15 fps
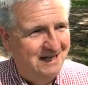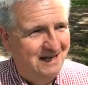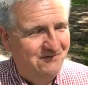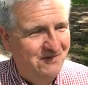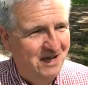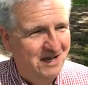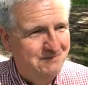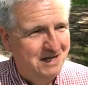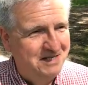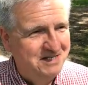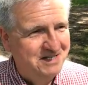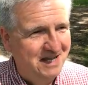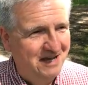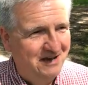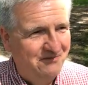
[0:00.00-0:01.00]
I found
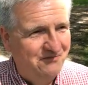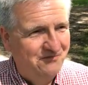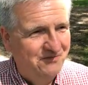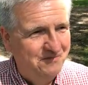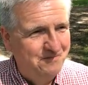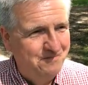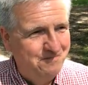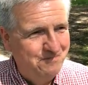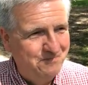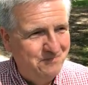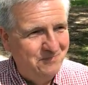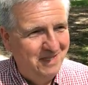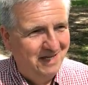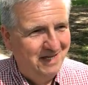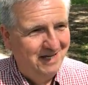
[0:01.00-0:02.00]
myself
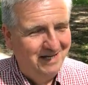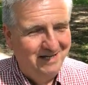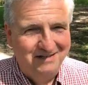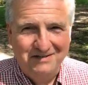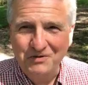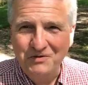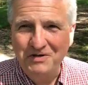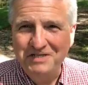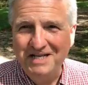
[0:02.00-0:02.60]
going